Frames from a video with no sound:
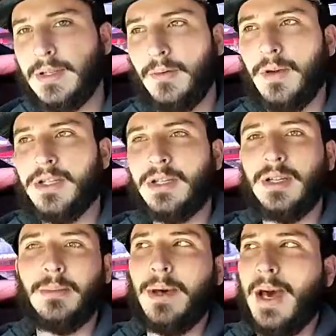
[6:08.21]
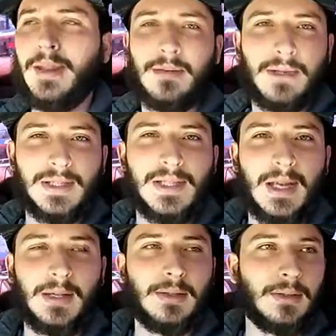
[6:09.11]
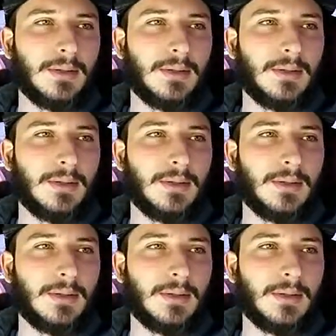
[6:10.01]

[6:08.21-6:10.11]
originally buy the Mustang